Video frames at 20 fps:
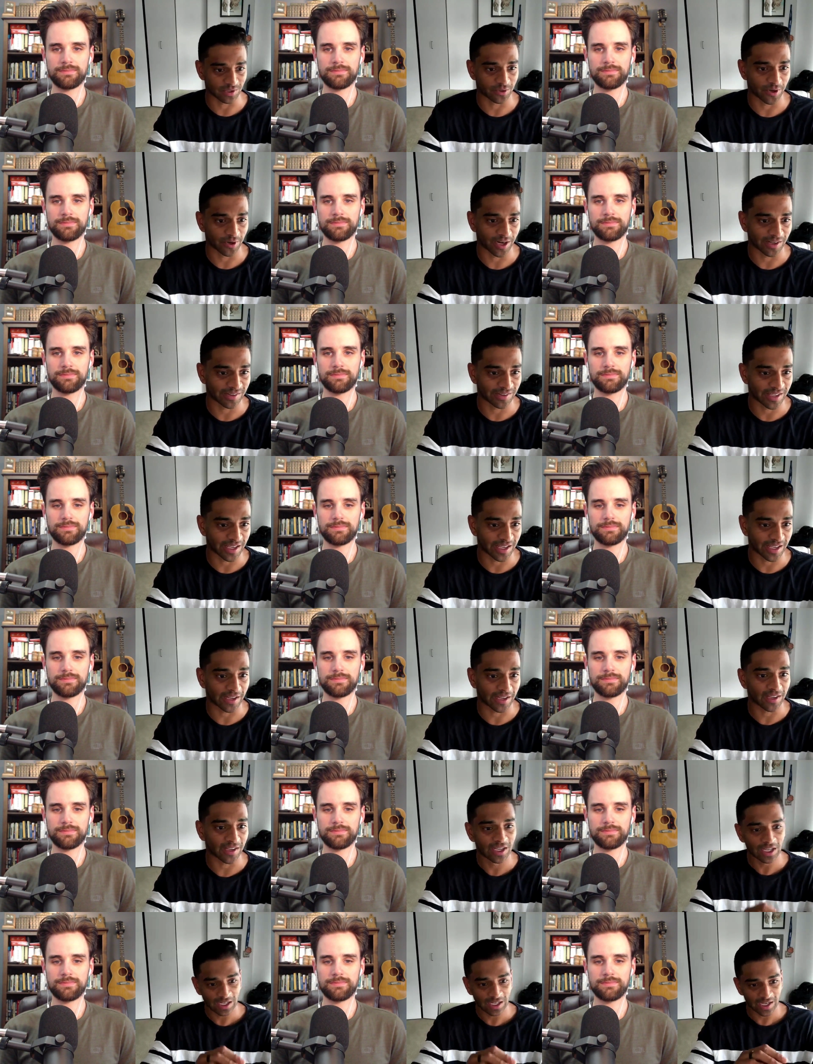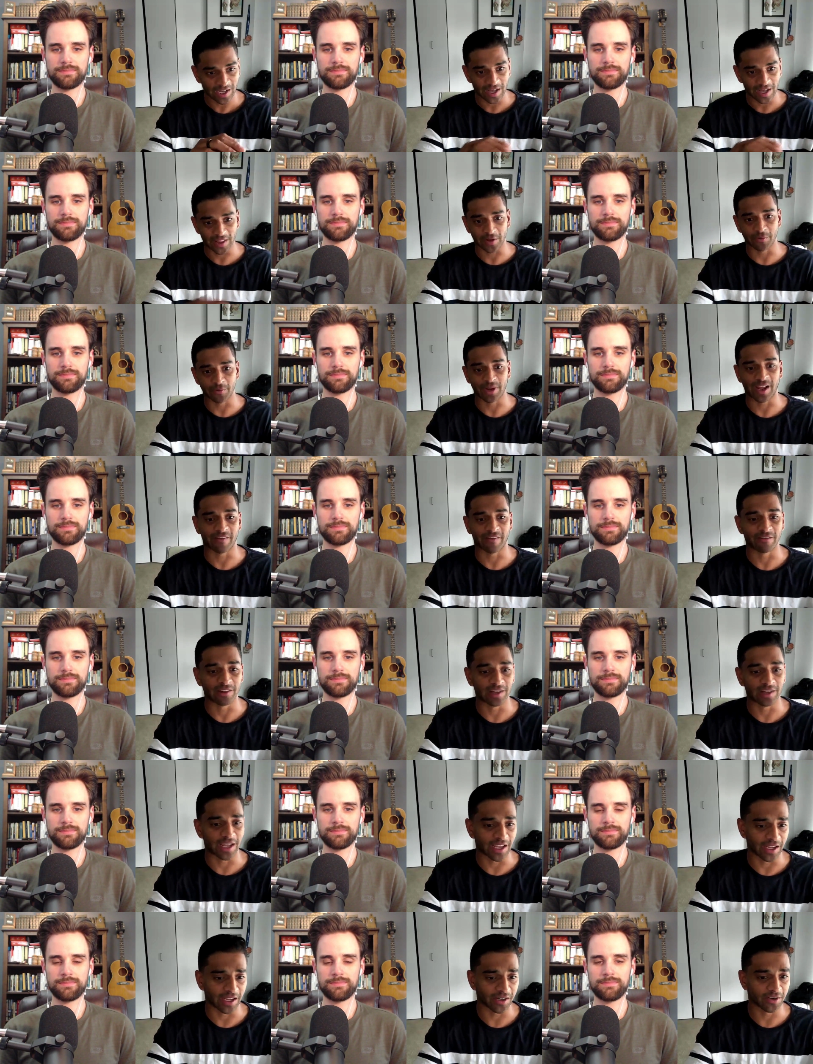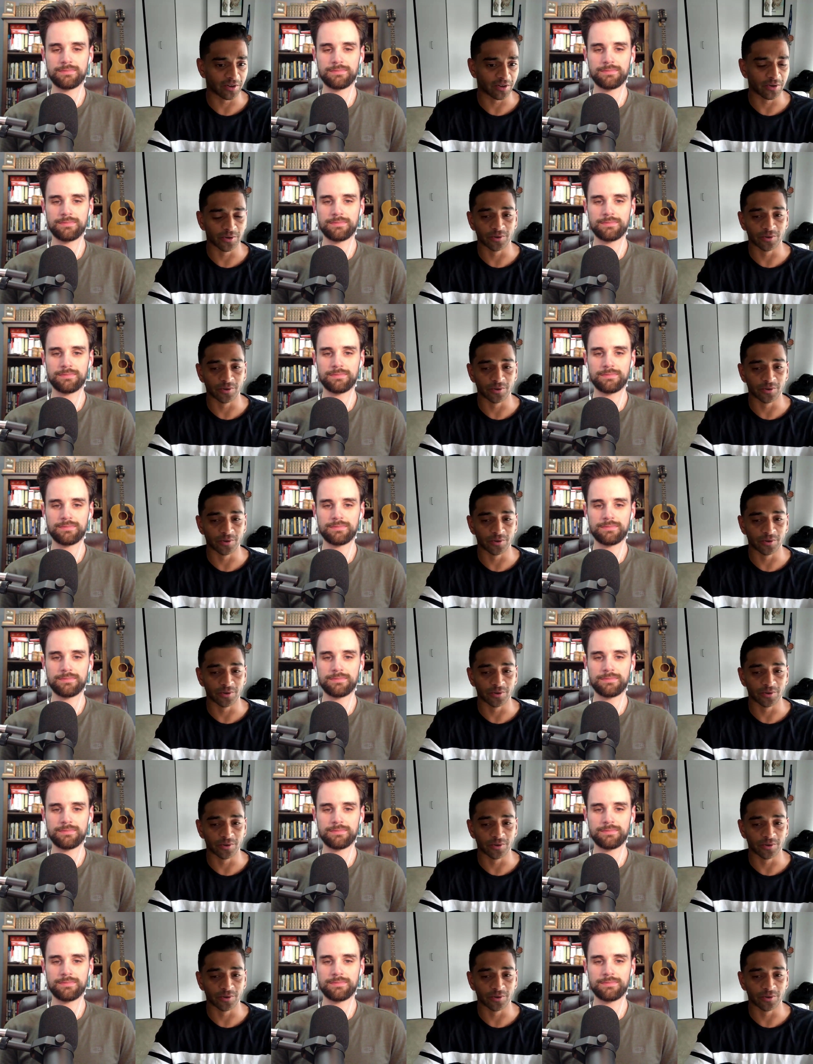Speaker 1: So he's great at that. And then we have Lane,